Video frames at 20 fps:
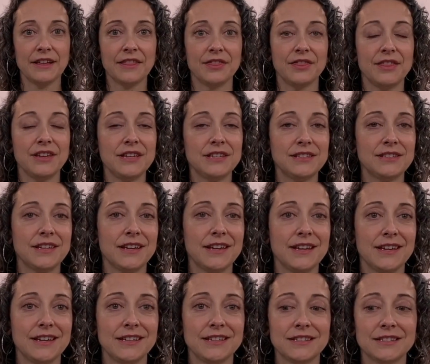This
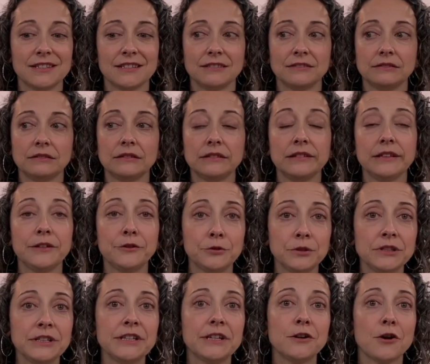is
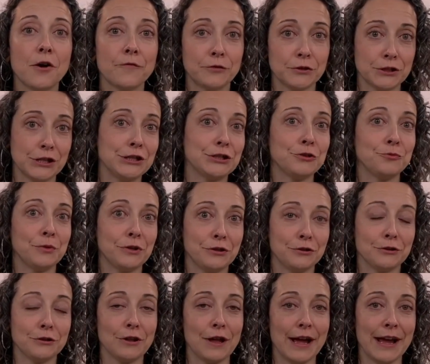literally a conversation with your
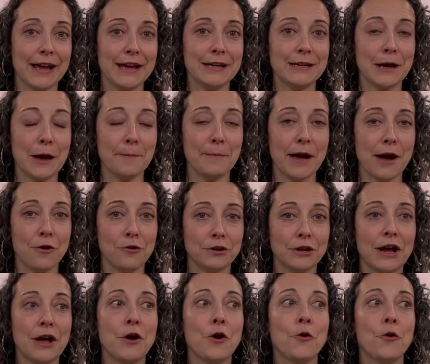client about